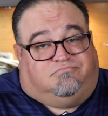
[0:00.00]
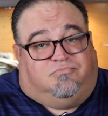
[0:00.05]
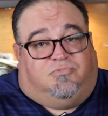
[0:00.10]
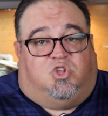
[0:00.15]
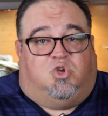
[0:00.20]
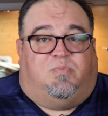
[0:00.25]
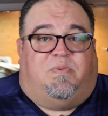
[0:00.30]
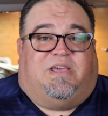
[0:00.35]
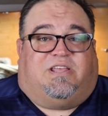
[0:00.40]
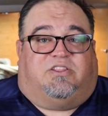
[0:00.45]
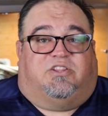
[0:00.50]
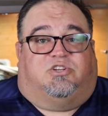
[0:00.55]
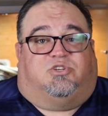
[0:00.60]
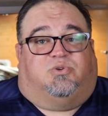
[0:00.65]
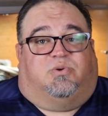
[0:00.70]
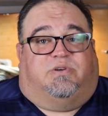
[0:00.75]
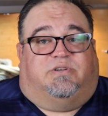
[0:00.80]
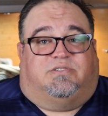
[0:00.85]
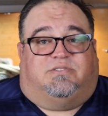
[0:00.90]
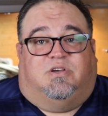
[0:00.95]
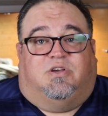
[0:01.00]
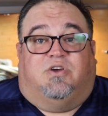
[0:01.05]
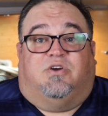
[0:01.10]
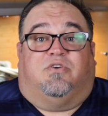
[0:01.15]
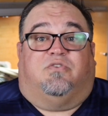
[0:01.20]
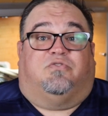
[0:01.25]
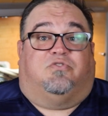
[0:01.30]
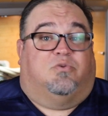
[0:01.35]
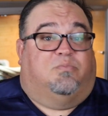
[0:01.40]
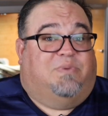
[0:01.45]
You make the choice.
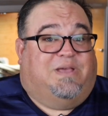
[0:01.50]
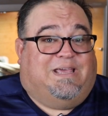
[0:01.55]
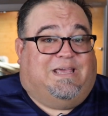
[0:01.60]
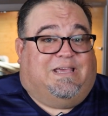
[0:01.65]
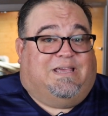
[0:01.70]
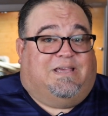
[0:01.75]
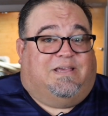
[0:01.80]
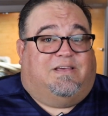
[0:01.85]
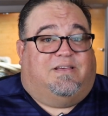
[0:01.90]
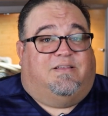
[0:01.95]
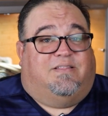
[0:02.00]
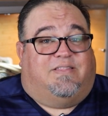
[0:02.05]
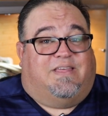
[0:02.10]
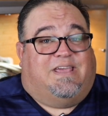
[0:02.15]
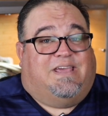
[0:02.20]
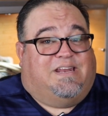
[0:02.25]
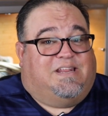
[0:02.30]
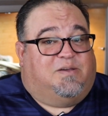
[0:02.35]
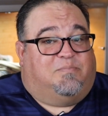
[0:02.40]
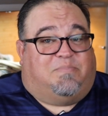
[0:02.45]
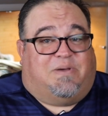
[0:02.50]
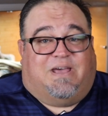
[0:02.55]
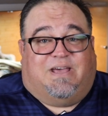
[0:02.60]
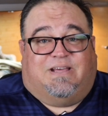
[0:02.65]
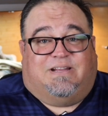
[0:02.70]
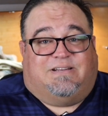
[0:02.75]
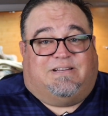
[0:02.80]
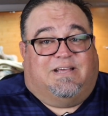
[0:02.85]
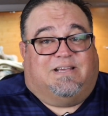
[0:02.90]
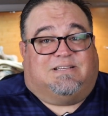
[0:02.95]
For me, the heating
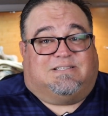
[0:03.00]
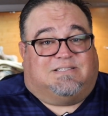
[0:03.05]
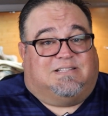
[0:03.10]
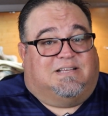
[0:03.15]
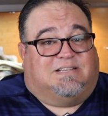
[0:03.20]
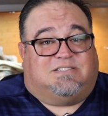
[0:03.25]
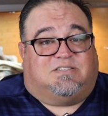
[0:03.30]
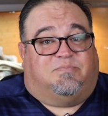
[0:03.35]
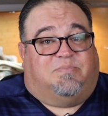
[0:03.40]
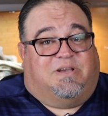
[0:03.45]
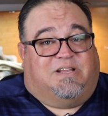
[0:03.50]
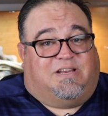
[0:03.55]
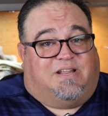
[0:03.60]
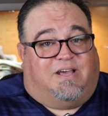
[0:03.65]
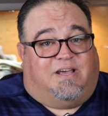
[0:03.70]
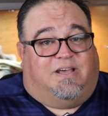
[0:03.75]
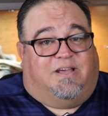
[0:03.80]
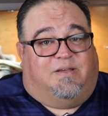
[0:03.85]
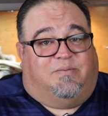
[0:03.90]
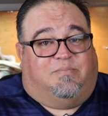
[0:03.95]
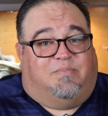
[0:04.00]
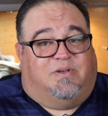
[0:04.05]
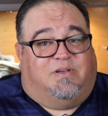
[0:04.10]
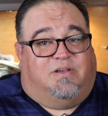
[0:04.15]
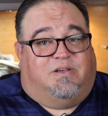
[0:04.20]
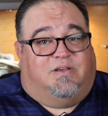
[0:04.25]
pad takes less of my time,